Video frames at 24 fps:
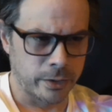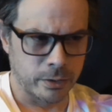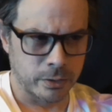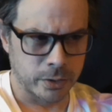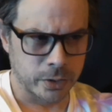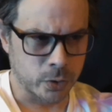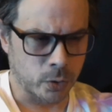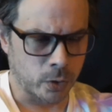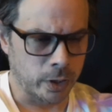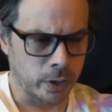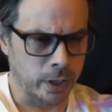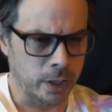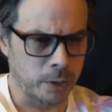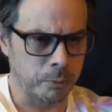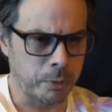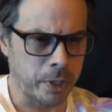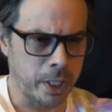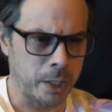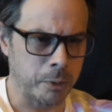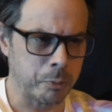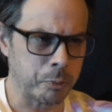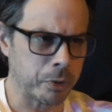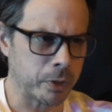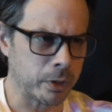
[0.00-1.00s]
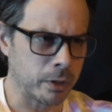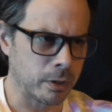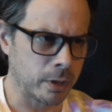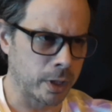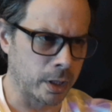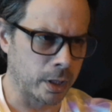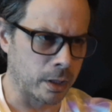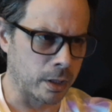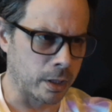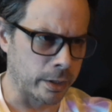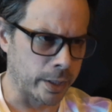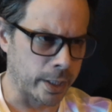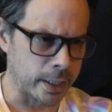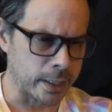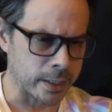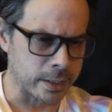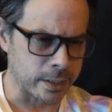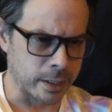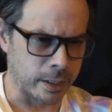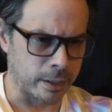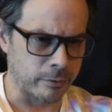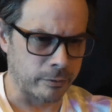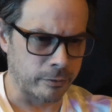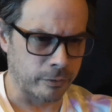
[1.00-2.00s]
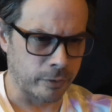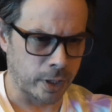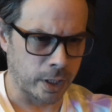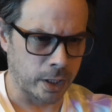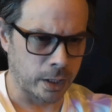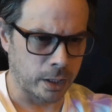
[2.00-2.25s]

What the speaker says: and their toilet paper and all that stuff.